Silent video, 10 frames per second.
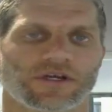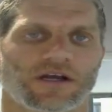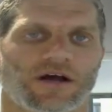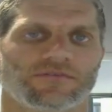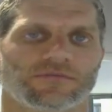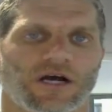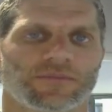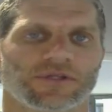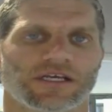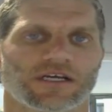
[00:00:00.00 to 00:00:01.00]

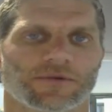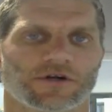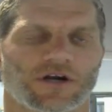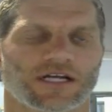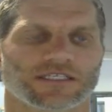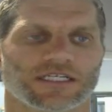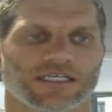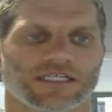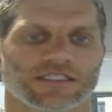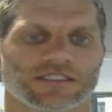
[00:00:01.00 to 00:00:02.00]
commonly come across
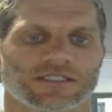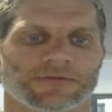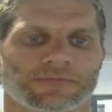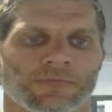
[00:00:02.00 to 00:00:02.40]
is